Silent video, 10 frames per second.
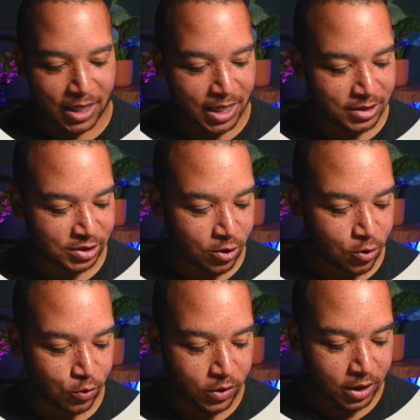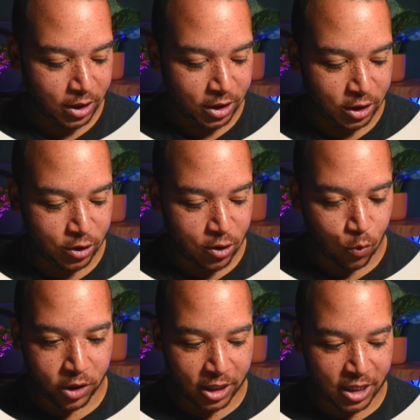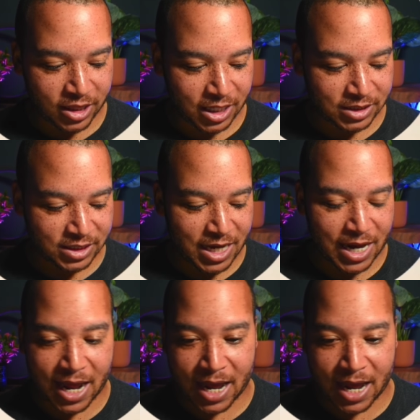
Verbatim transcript: and so you know one of the things that i